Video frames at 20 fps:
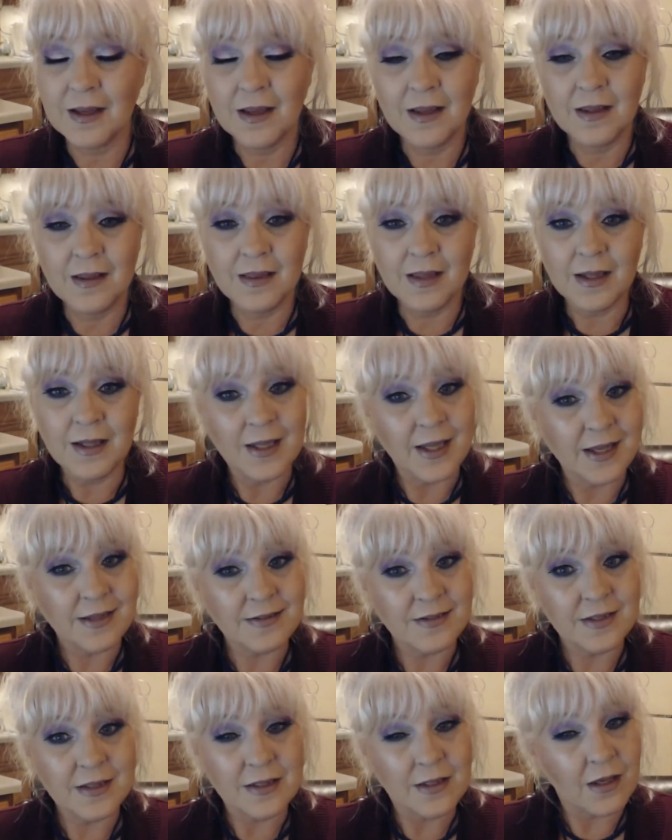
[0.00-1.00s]
the
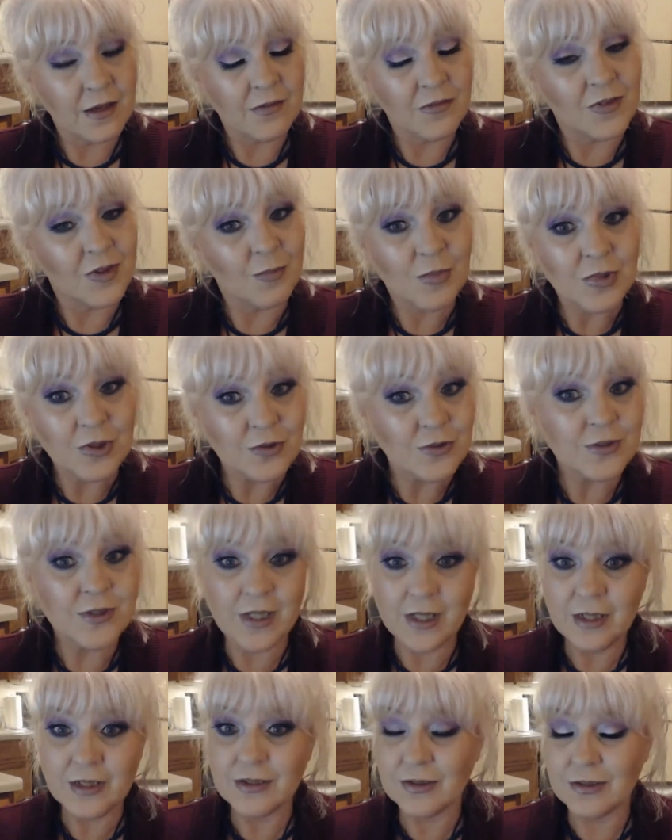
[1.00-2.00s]
lesson of the blue
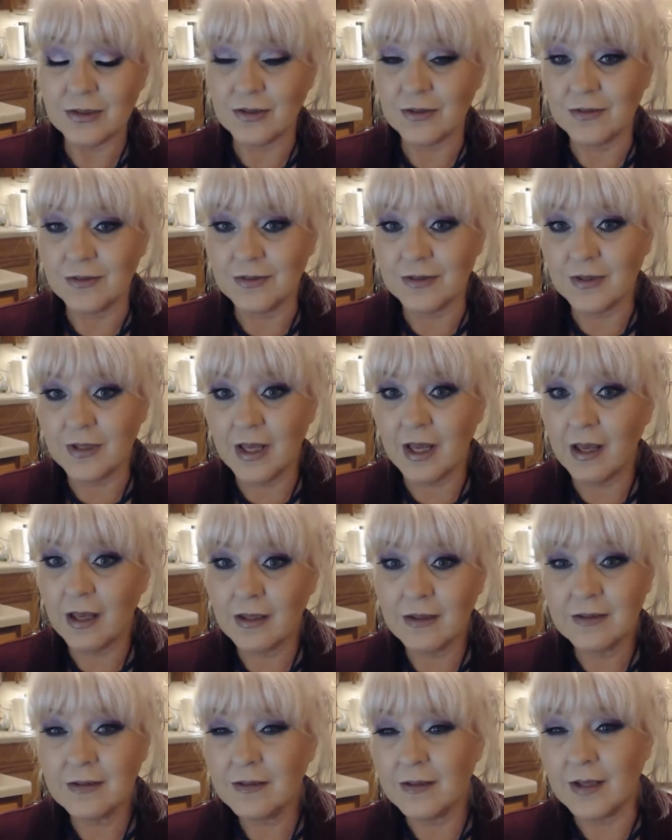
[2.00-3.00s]
tennis shoes
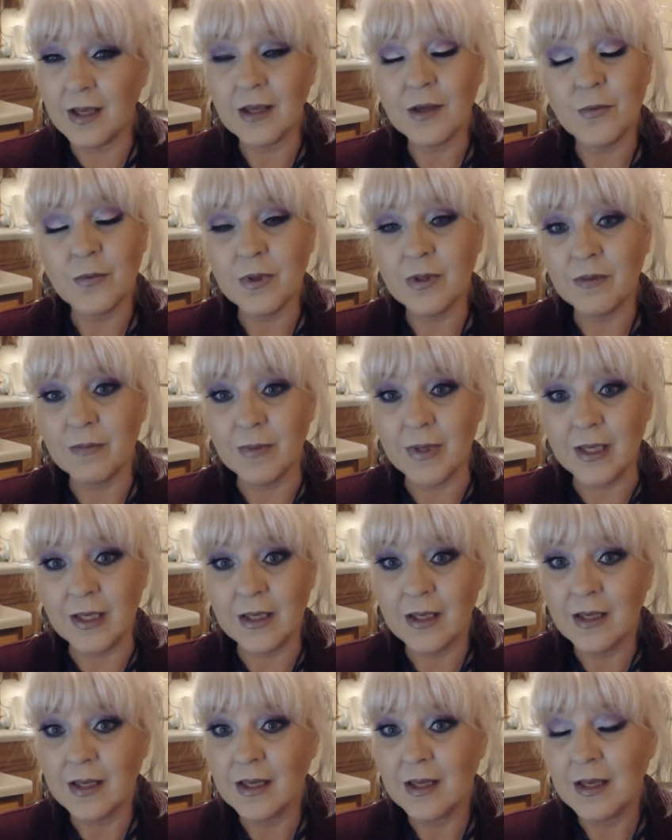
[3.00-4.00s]
stuck with me
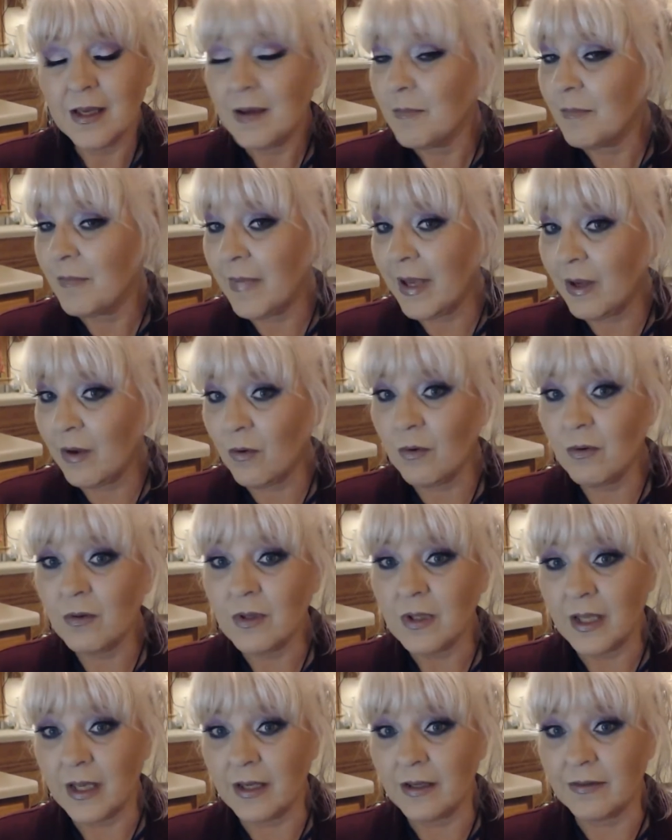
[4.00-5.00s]
my whole
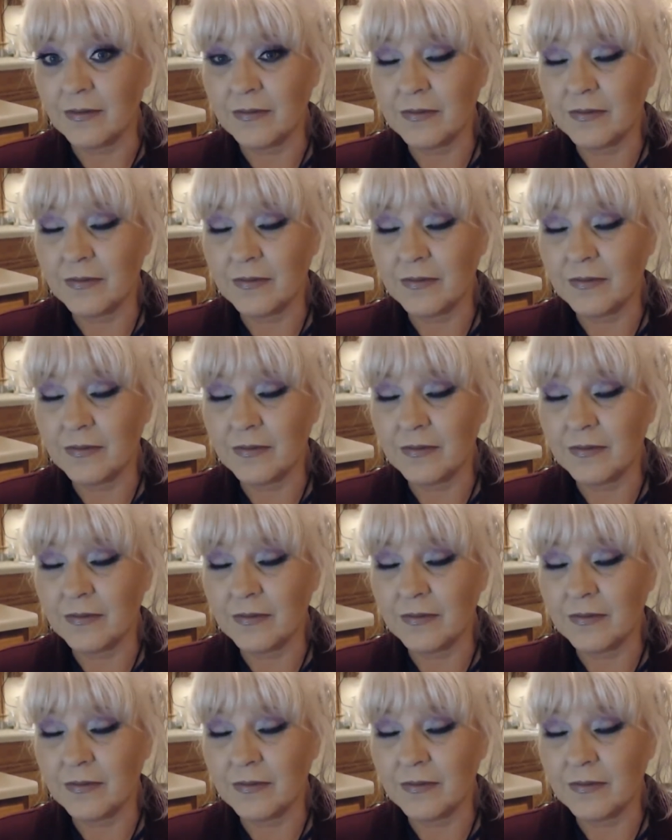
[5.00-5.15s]
life,